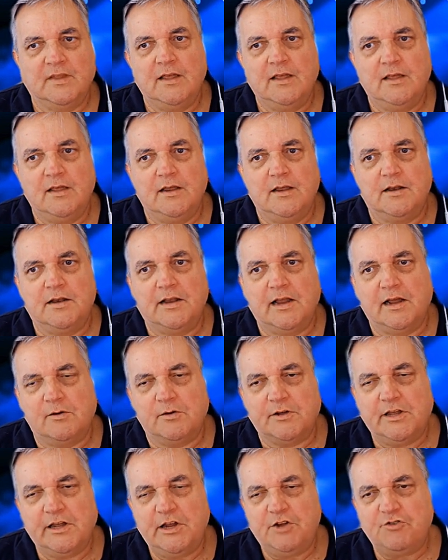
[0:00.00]
Now,
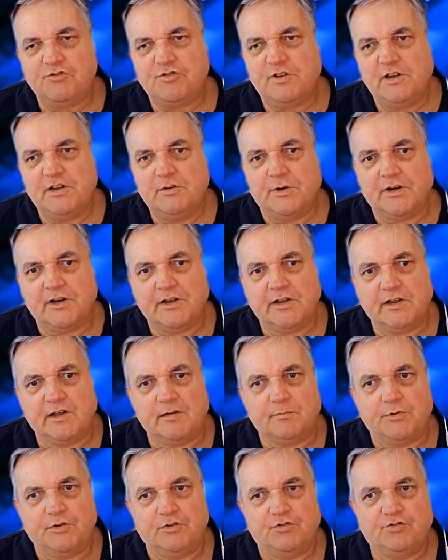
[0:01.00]
occasionally what
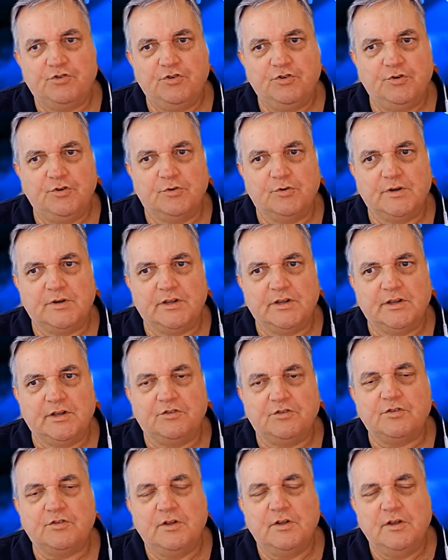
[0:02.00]
happens too
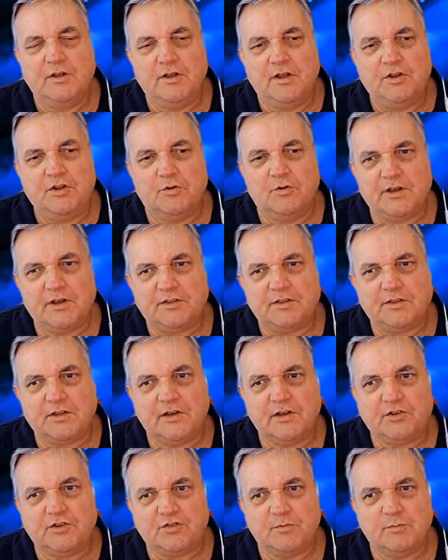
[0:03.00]
is you'll get the
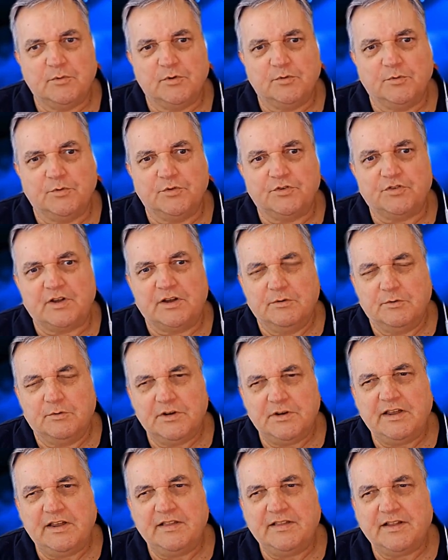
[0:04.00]
customer will say,
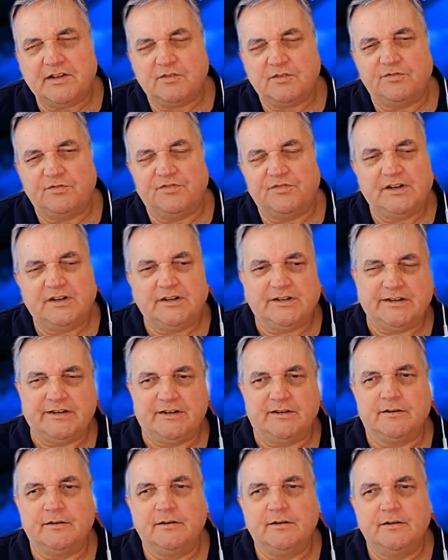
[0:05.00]
okay, that's
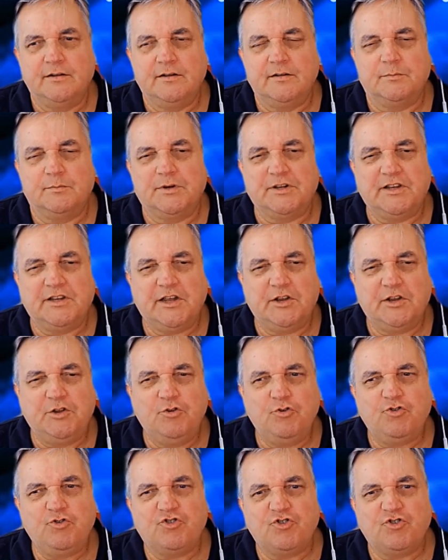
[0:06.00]
fine, but can you
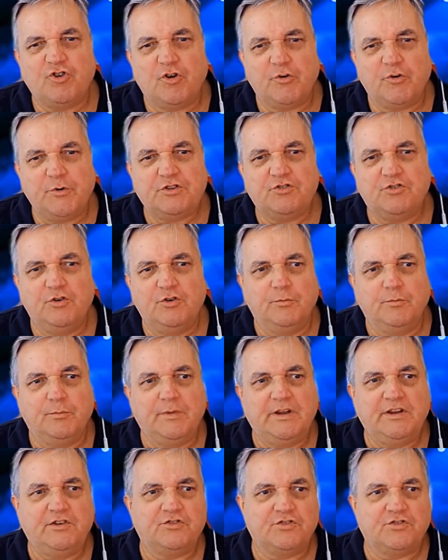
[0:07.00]
show it to me
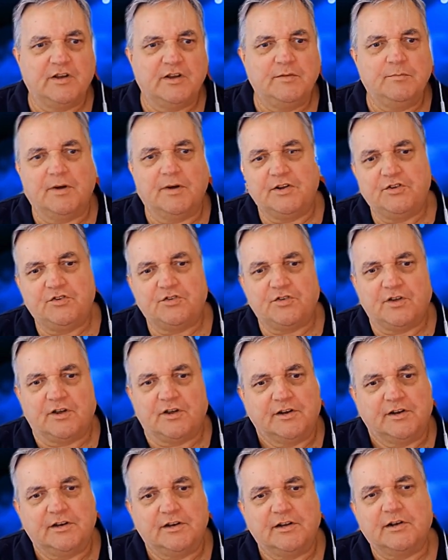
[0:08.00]
side by
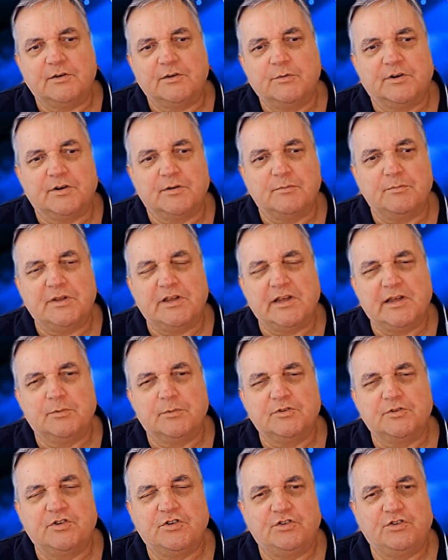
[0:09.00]
side? I want to be able
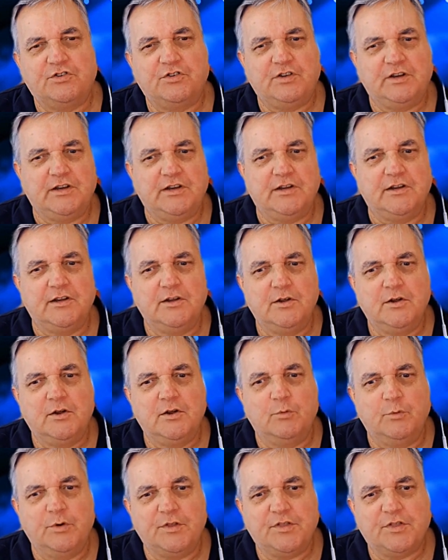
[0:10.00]
to see
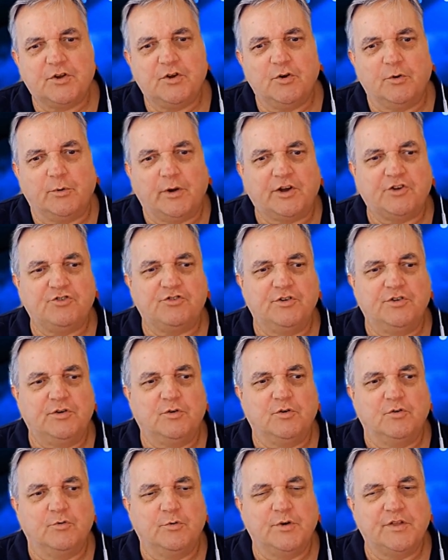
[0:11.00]
with the correction
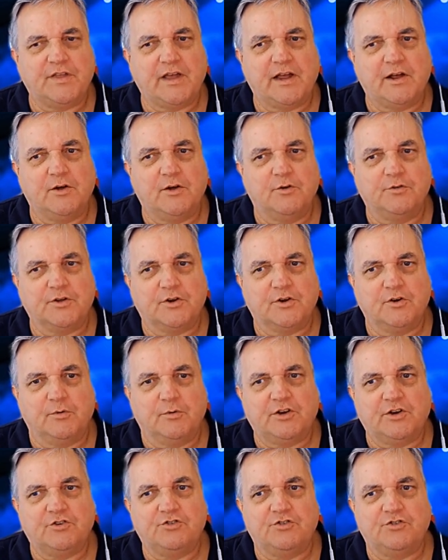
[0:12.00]
or without the
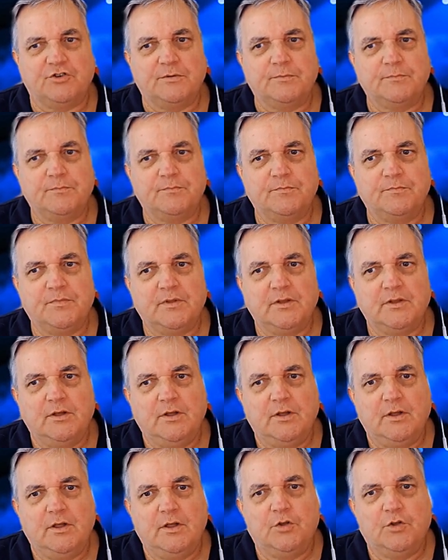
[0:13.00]
correction.
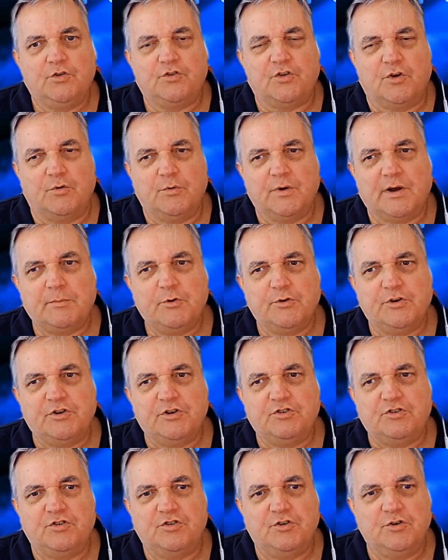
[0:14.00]
So what I'm going
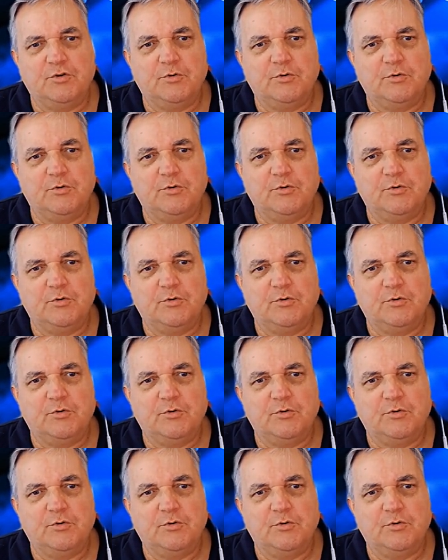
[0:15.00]
to do is